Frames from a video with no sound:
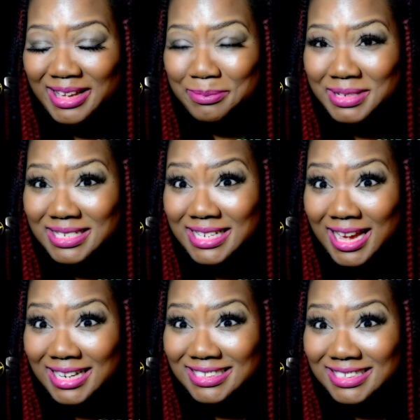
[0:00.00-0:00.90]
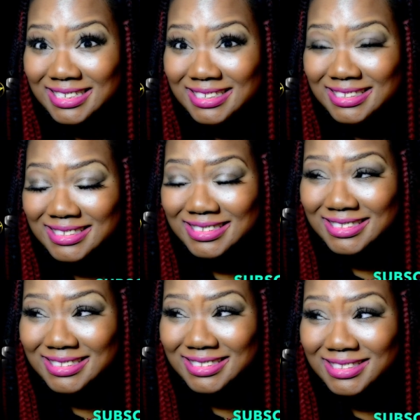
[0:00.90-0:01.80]

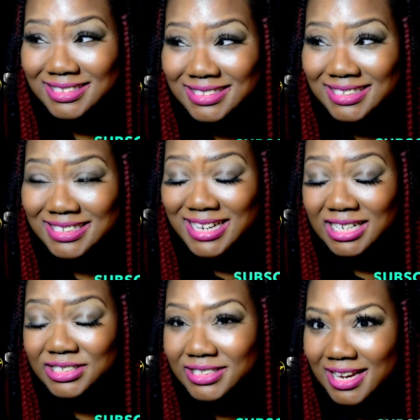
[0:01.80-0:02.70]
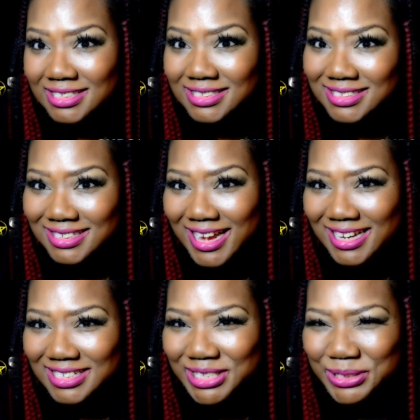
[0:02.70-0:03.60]
misogynist indoctrination
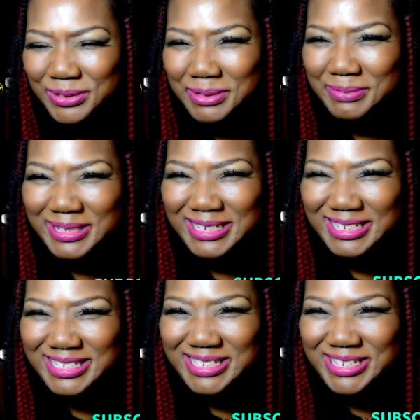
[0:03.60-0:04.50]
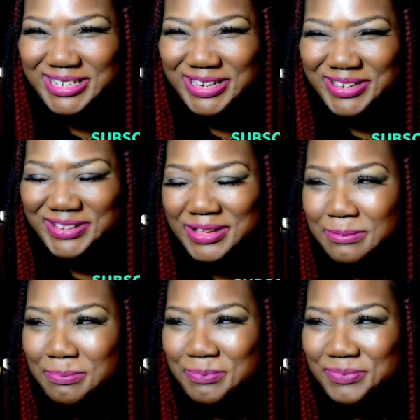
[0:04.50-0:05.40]
added to it, because, you know,
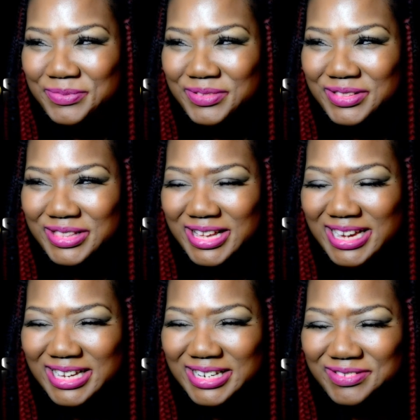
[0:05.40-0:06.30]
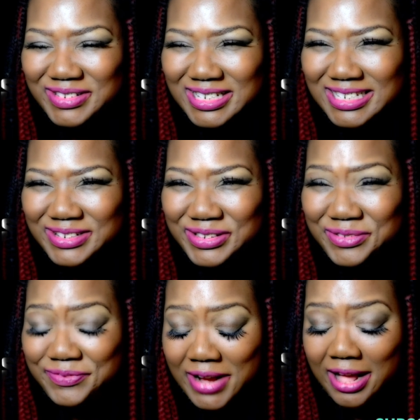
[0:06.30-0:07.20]
think of the
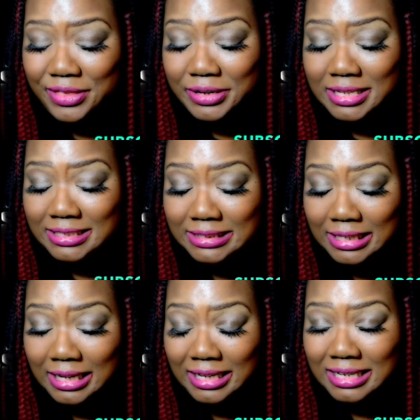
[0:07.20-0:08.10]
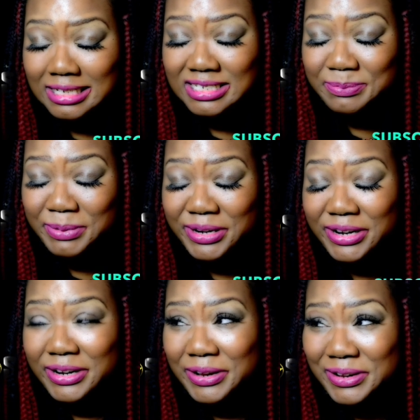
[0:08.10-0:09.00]
Father, the Son, and the
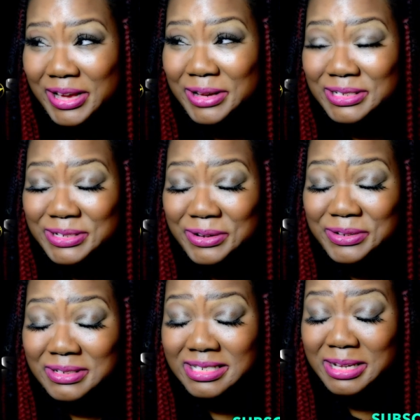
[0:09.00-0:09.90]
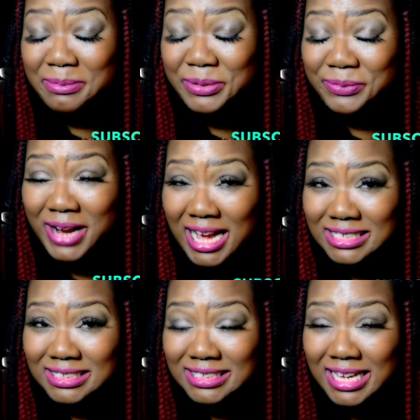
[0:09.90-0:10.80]
Spirit. Okay, so your sun, moon,
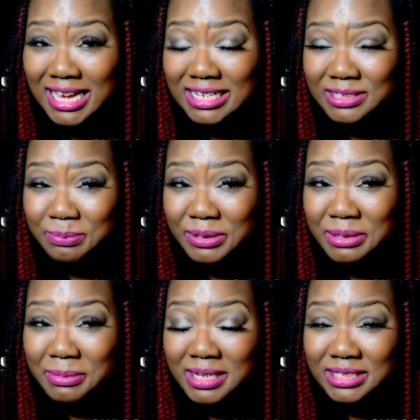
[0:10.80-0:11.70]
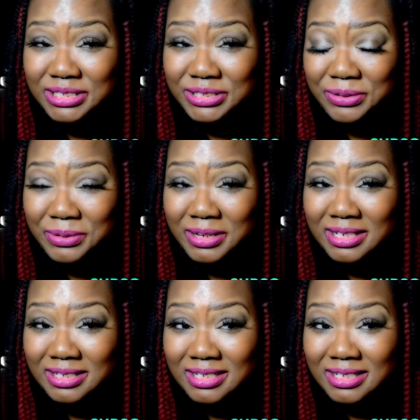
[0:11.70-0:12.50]
rising sign is pretty much your